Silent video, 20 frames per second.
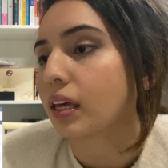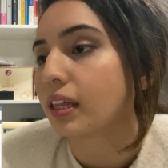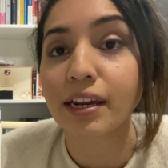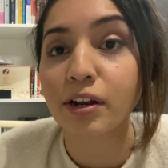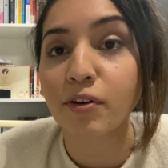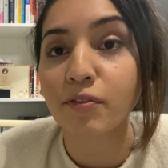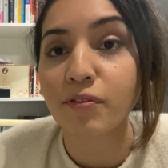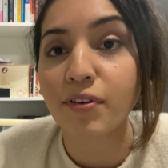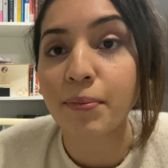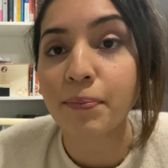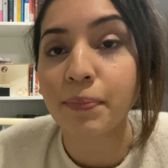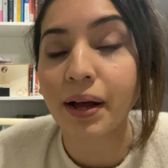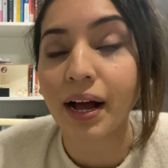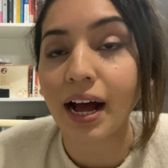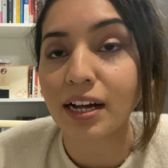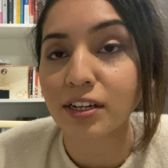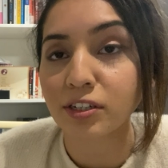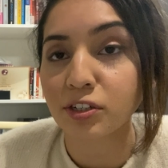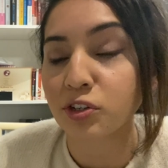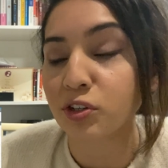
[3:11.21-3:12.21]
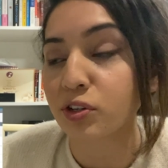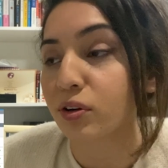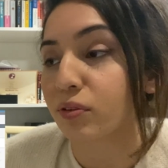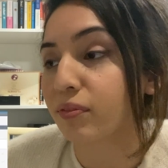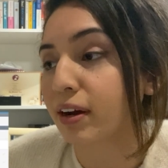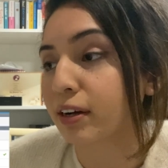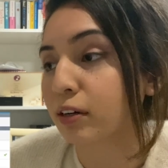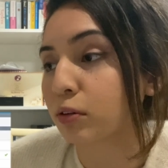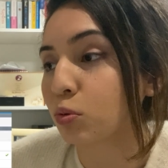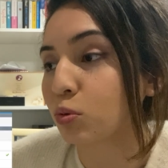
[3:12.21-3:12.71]
In November I had to do a
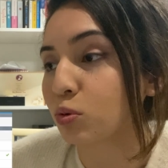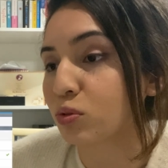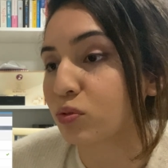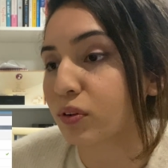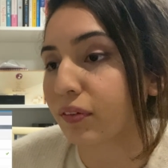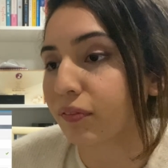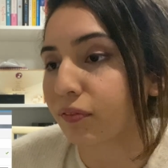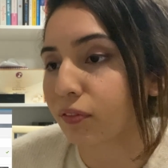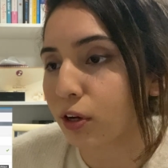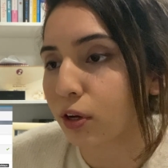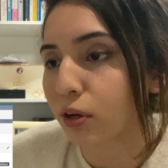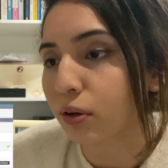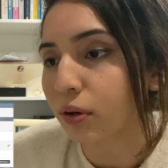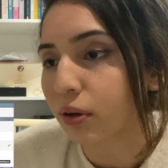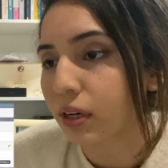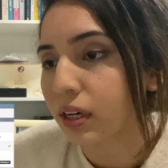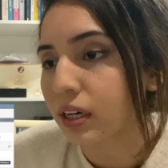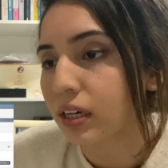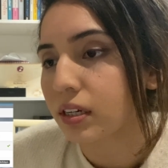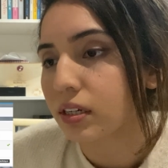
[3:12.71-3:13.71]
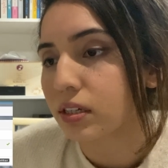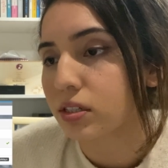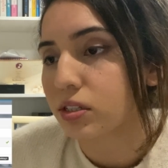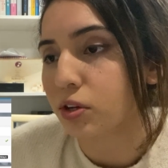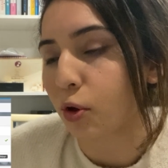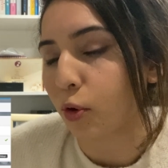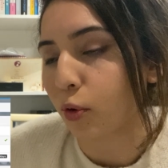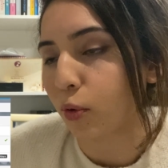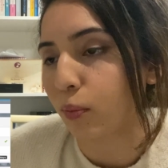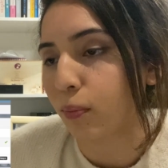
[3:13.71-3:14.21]
records review,
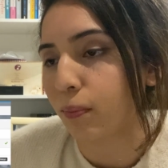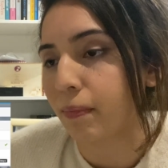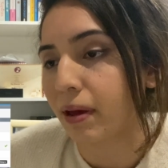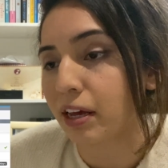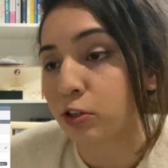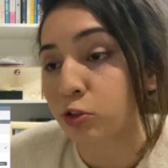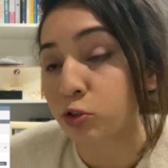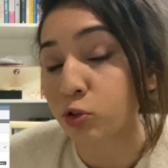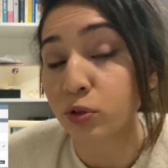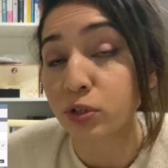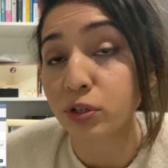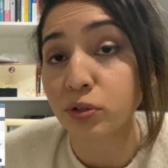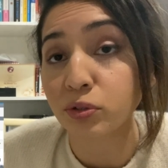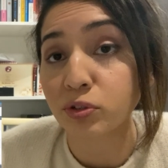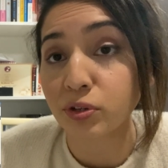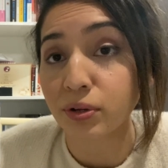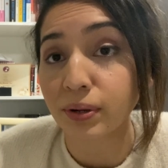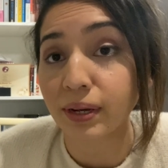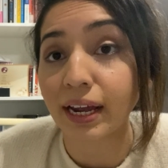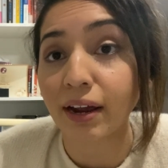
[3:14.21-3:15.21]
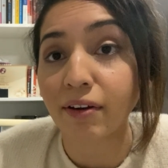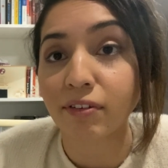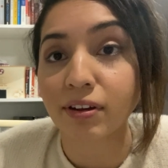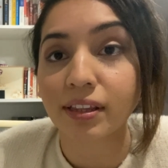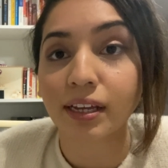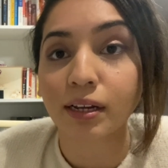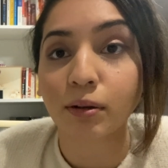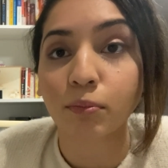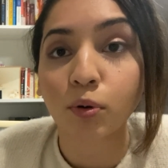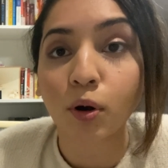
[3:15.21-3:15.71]
so make sure you're doing
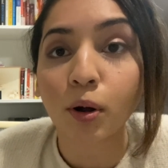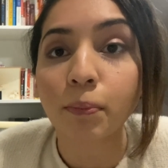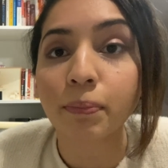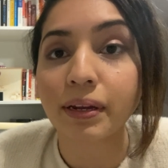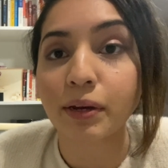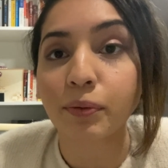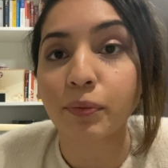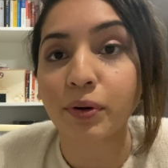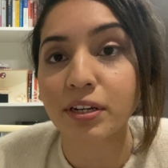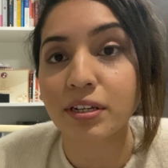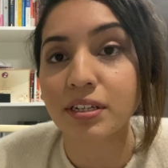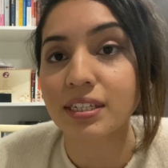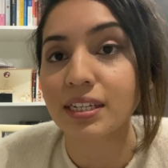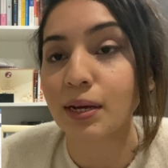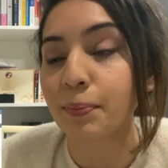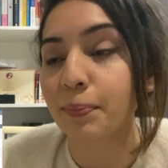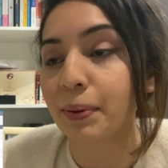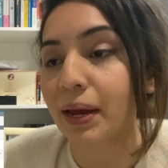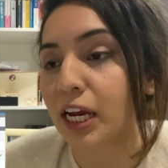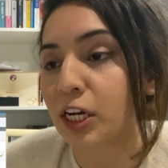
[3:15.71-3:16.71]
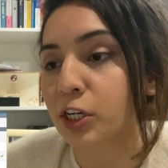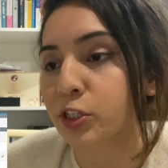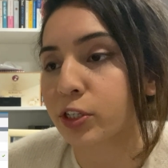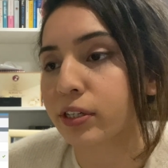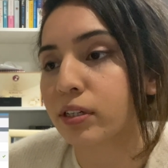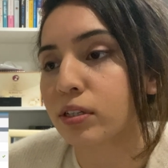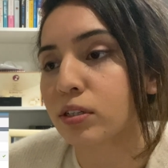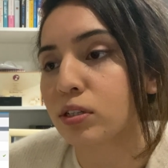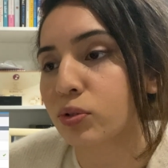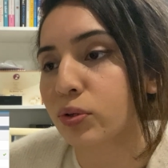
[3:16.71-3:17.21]
everything properly when you see a
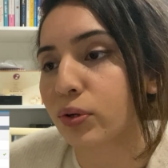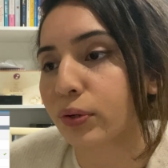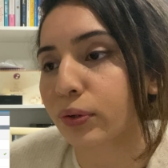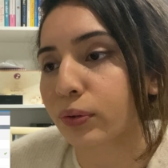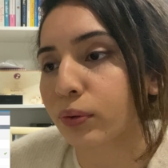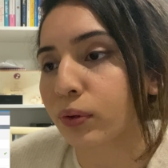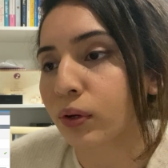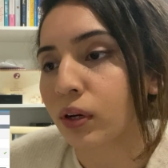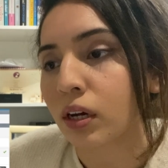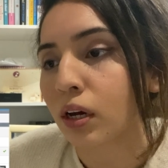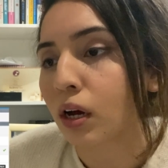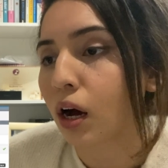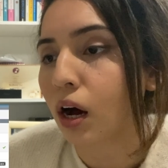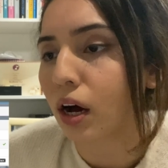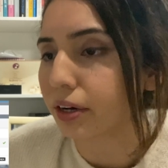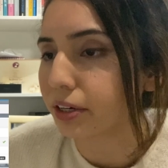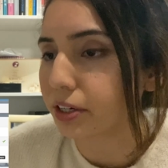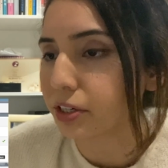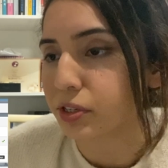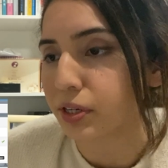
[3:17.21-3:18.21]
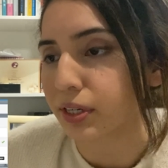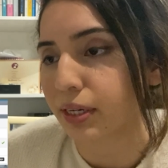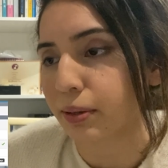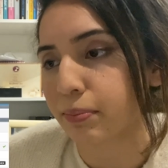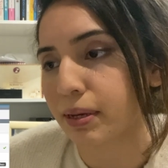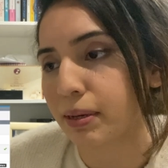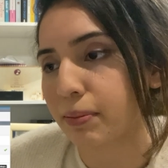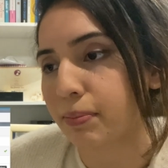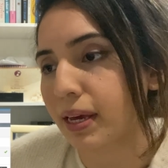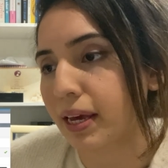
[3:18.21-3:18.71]
patient. So are you doing a
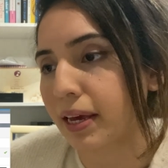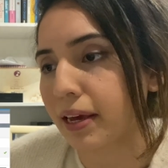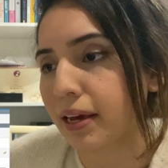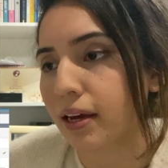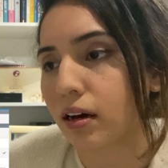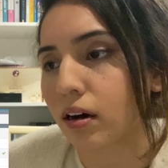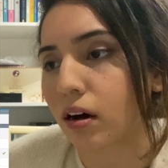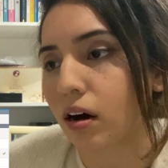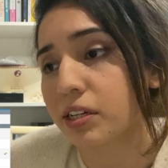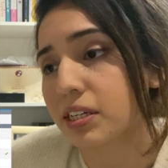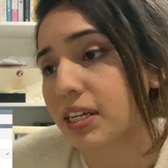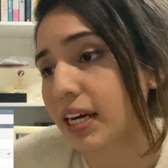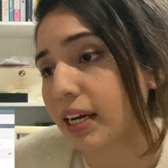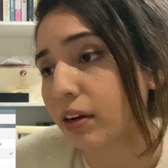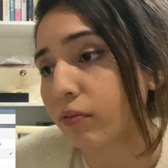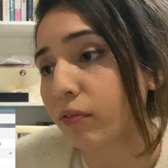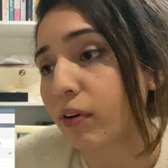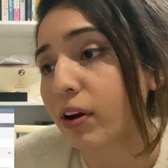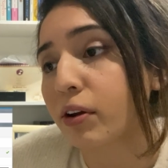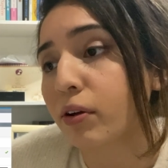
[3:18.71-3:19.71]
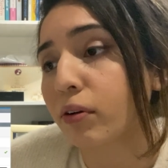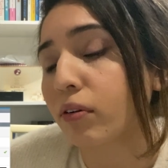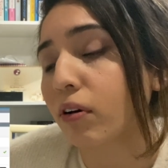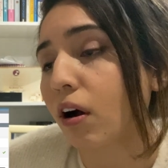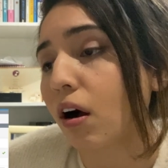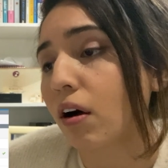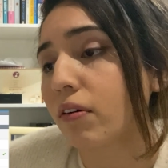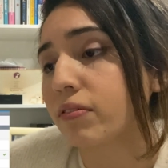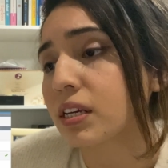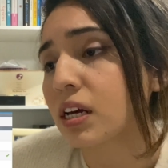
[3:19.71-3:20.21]
BP? Are you taking
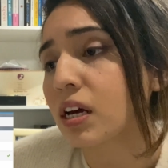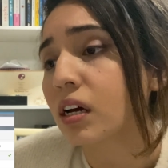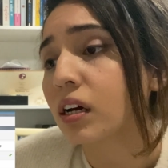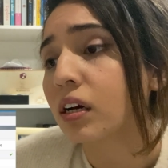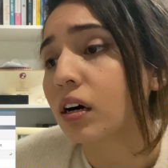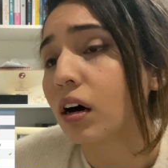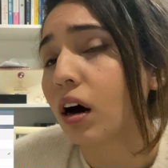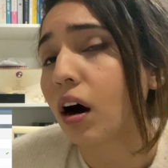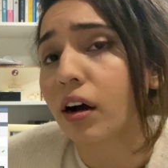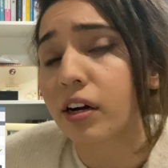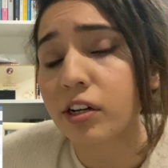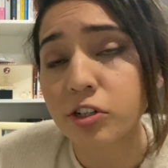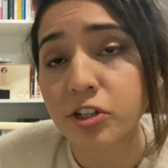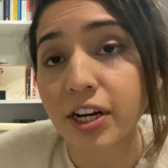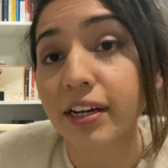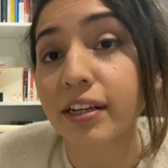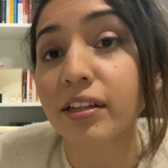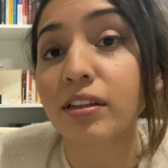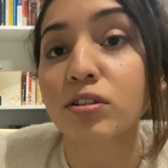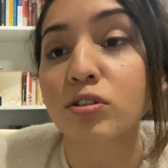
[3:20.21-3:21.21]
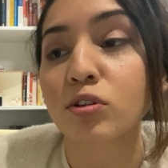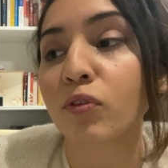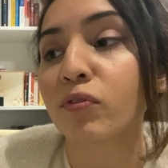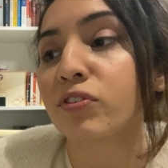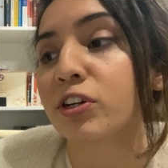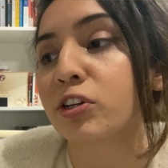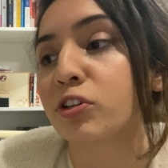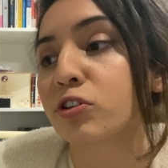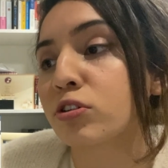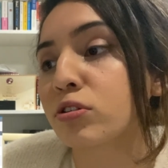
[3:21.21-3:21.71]
radiographs? Are you checking the soft
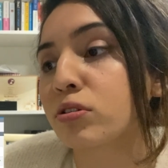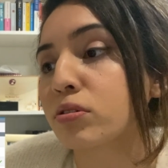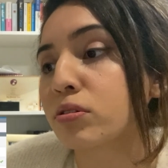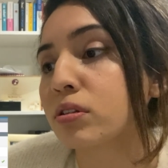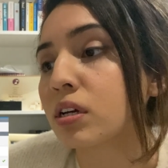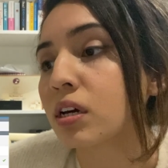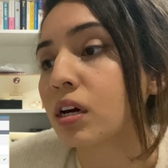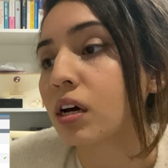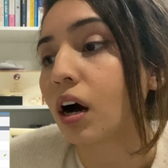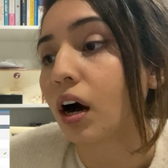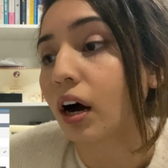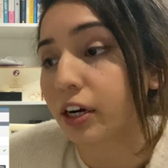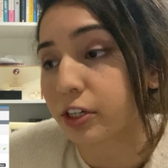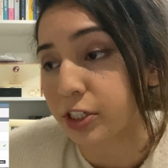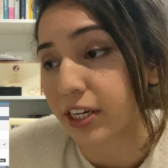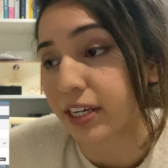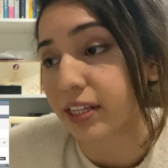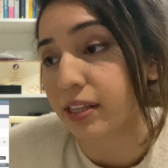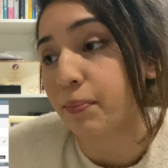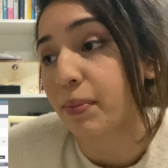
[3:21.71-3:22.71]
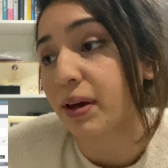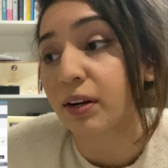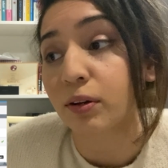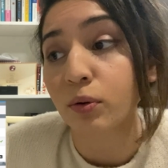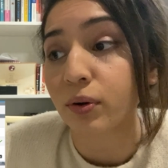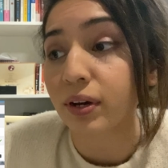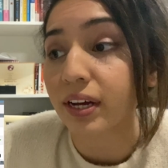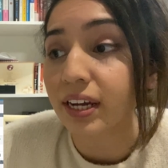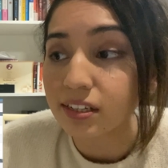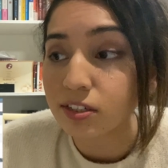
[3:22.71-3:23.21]
tissues? Are you checking the
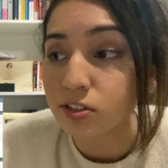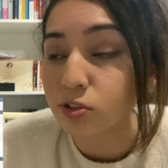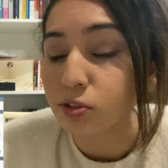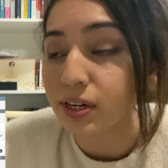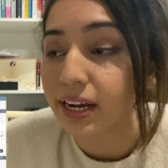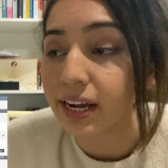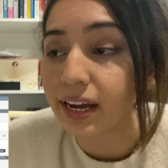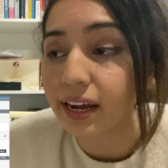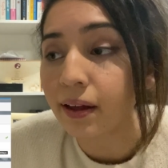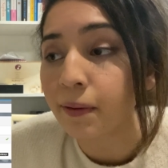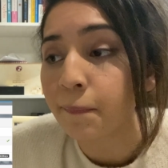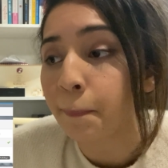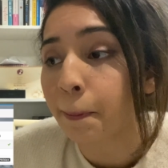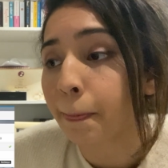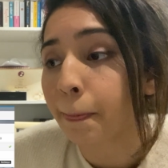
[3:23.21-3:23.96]
medical history?